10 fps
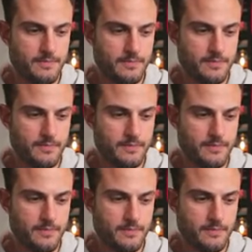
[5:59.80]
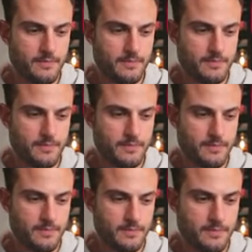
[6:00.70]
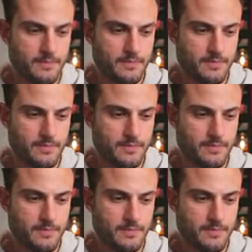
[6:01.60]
Nobody speaks.